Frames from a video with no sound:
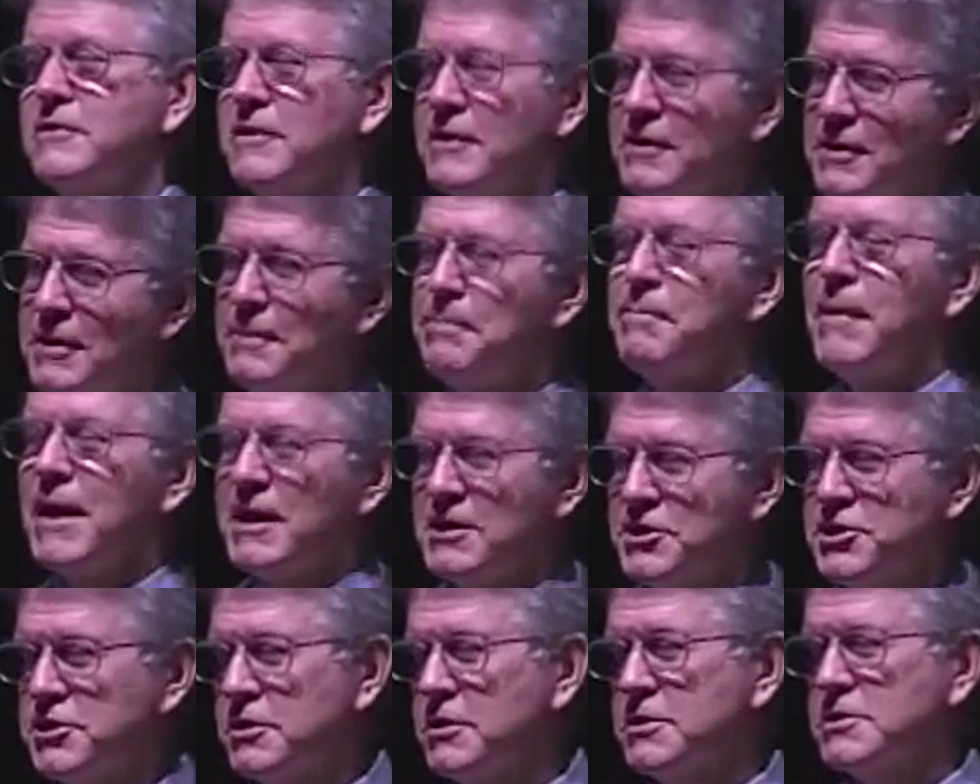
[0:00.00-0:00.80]
the
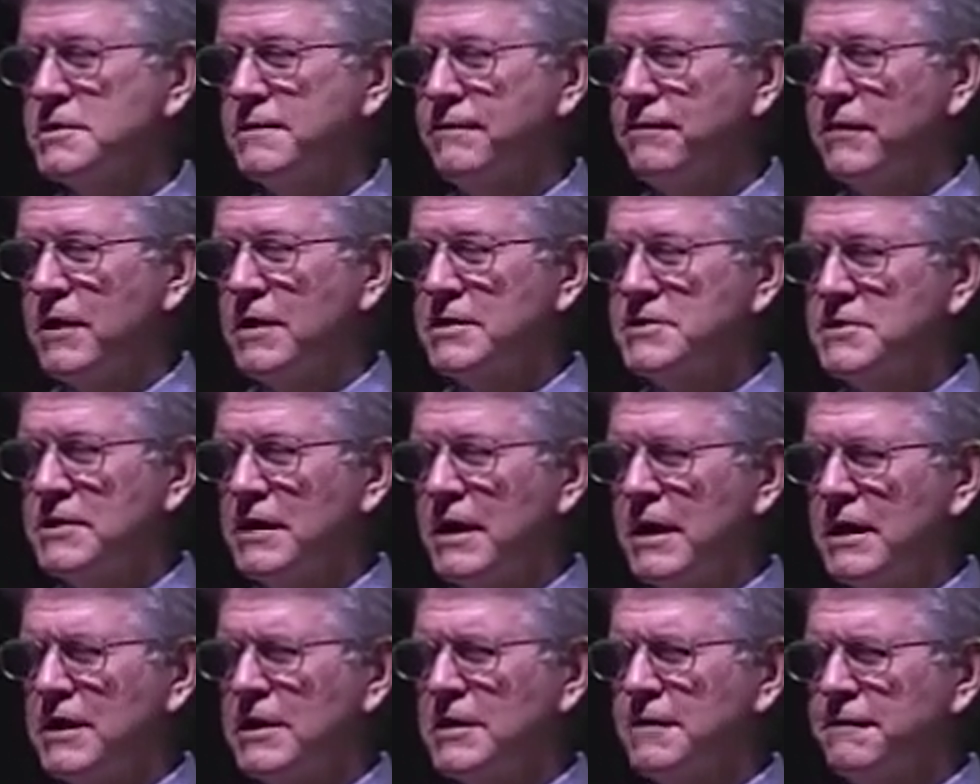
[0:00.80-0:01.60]
dimensions of this in
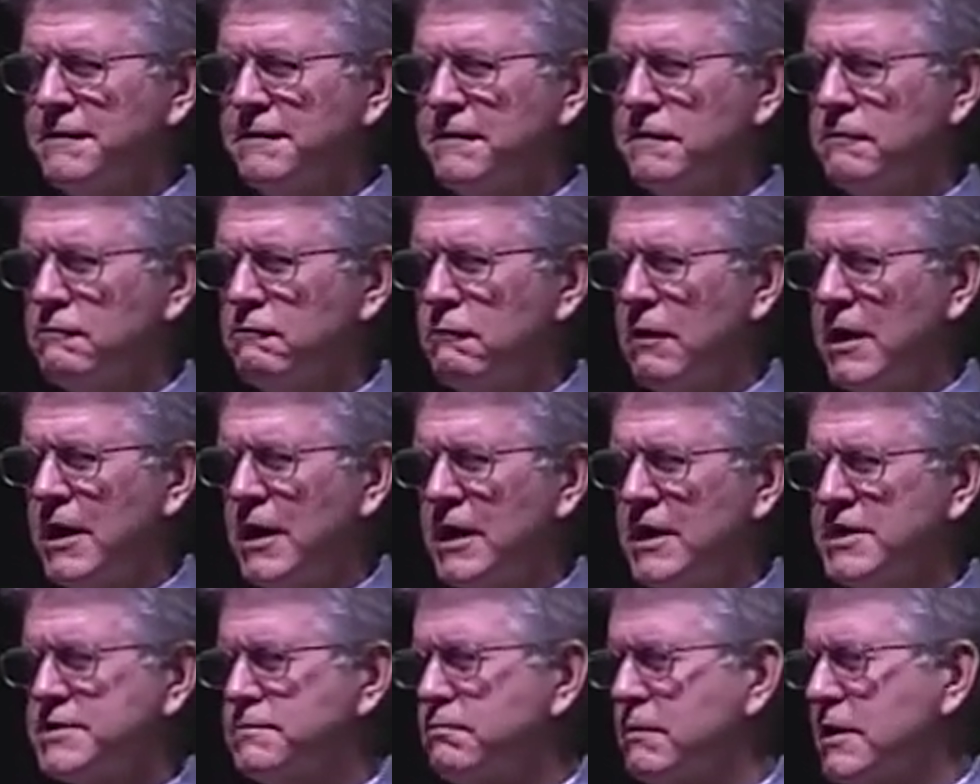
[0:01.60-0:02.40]
any different
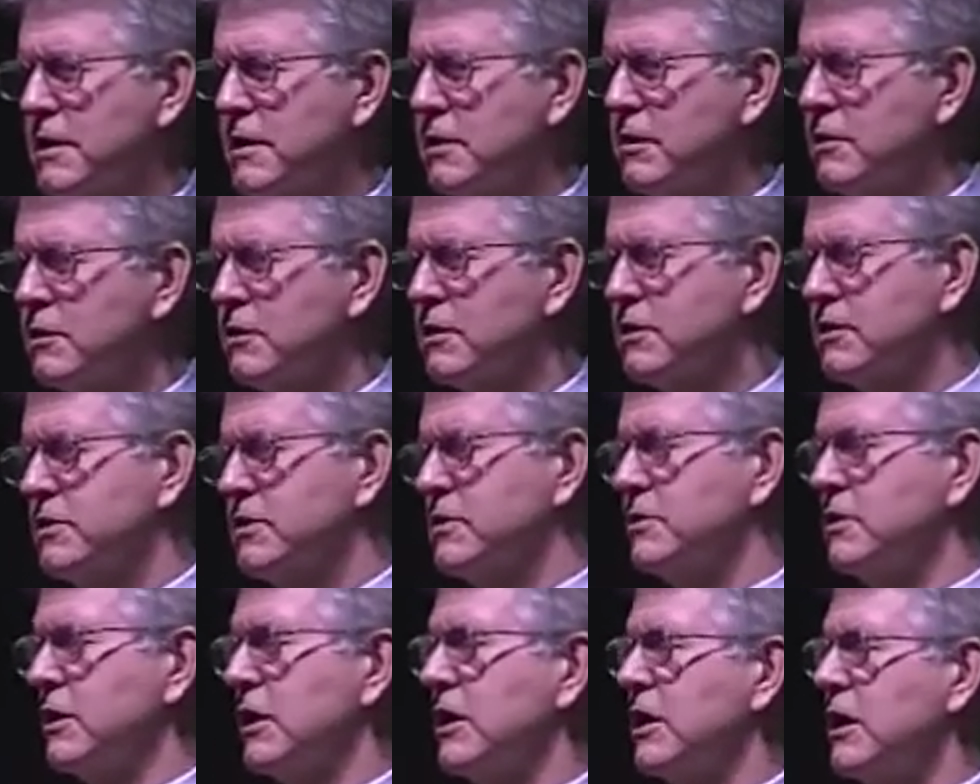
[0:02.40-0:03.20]
ways. We can look at
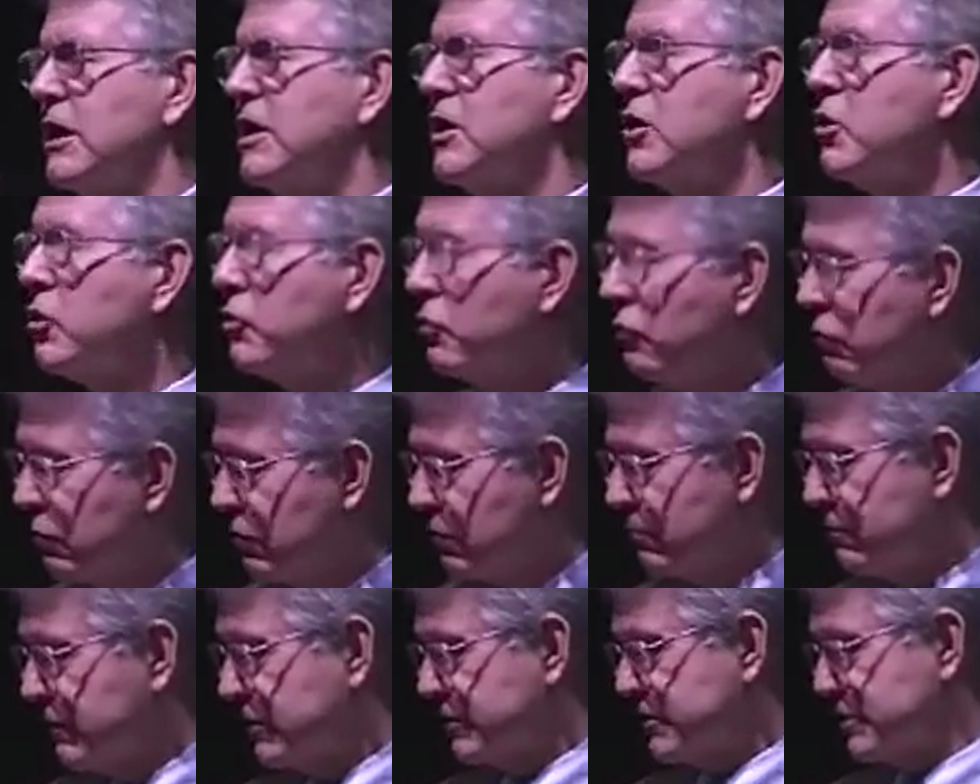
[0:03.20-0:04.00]
the
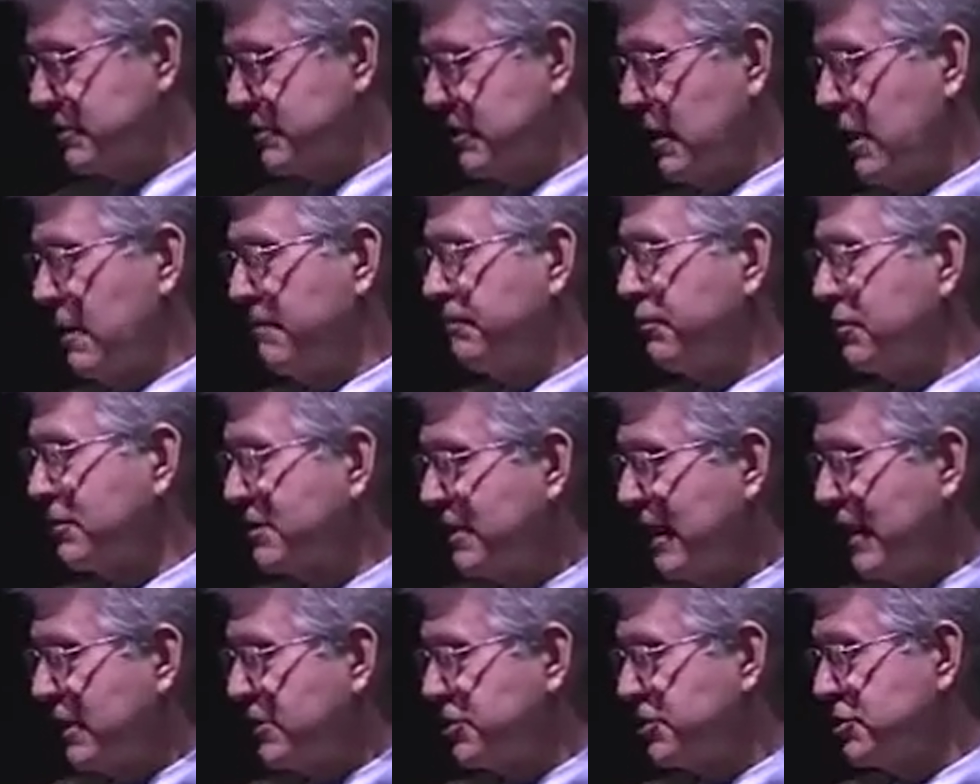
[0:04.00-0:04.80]
enormous
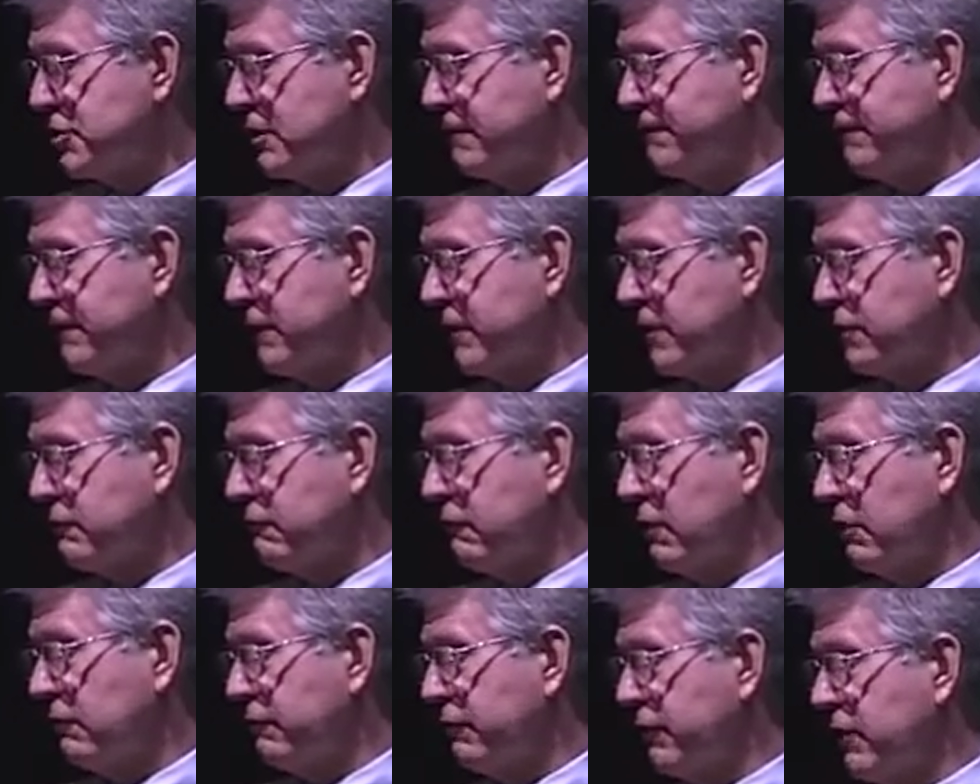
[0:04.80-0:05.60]
potential for the
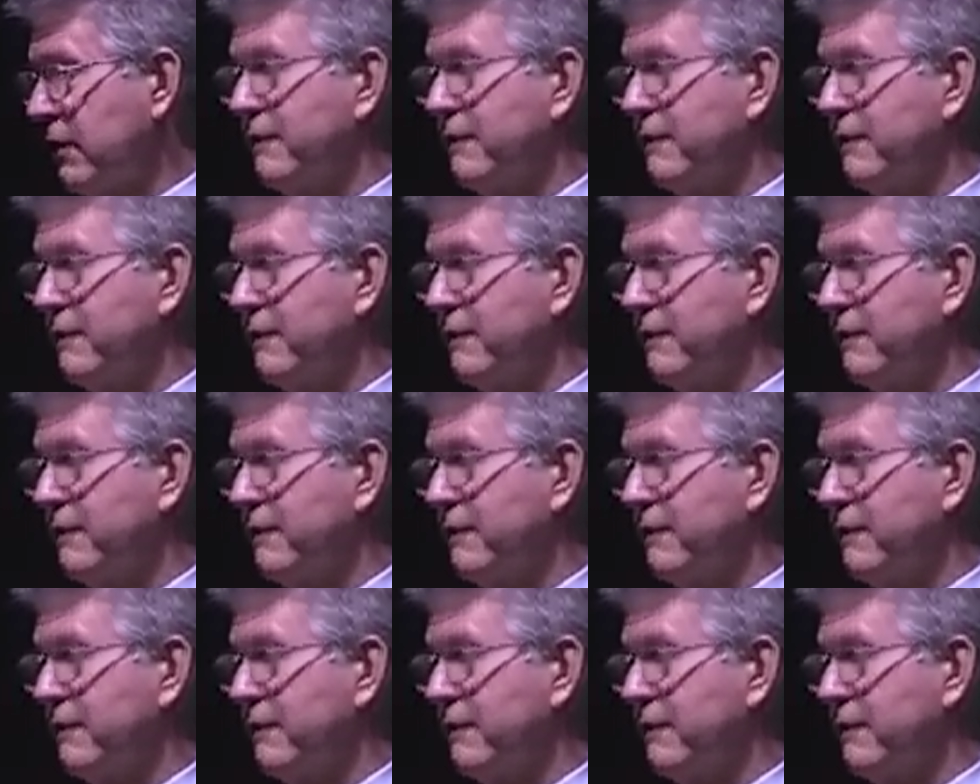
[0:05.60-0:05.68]
growth